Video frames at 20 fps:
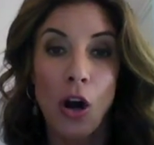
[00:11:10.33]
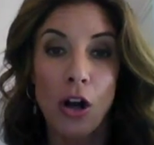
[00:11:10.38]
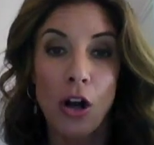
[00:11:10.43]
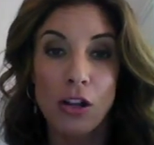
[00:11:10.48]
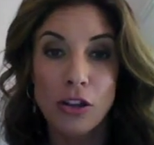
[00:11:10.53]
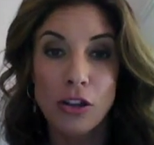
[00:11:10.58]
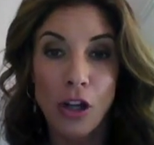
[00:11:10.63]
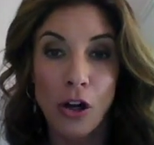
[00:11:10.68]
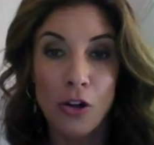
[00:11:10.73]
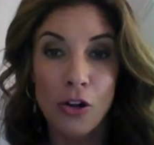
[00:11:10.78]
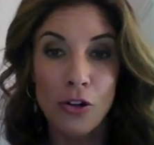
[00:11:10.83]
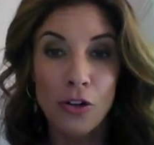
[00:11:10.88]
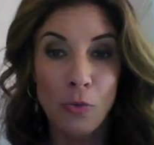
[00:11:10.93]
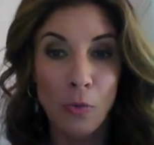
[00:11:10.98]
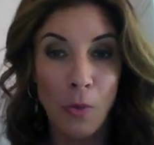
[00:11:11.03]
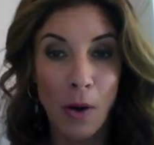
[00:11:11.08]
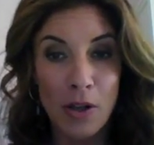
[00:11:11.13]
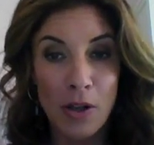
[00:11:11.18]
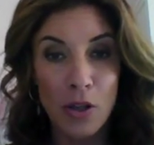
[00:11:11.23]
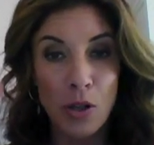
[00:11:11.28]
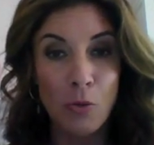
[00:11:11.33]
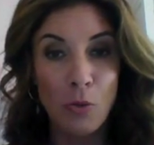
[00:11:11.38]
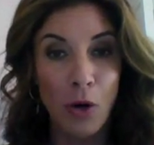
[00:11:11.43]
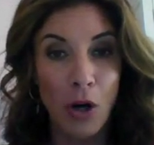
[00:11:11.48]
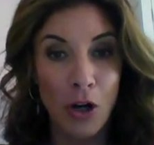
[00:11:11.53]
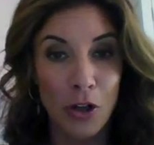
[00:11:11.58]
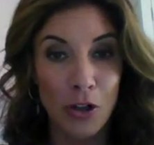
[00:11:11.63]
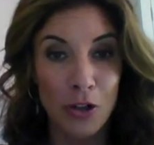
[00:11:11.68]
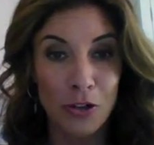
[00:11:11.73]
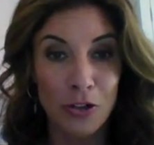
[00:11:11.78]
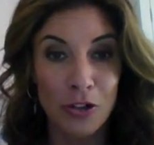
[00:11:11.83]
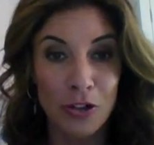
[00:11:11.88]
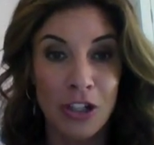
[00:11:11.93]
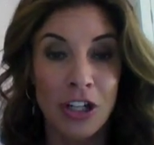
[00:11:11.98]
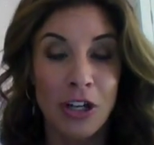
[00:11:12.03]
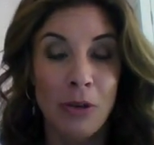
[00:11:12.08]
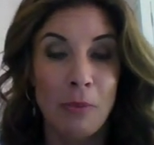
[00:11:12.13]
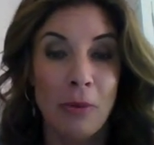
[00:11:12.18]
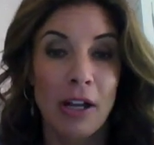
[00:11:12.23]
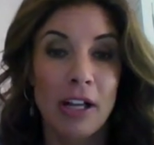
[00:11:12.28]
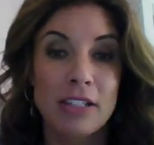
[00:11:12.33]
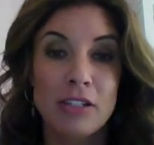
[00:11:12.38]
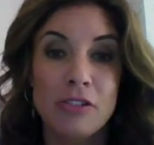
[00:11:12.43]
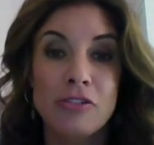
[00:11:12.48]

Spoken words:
Learn while you earn, because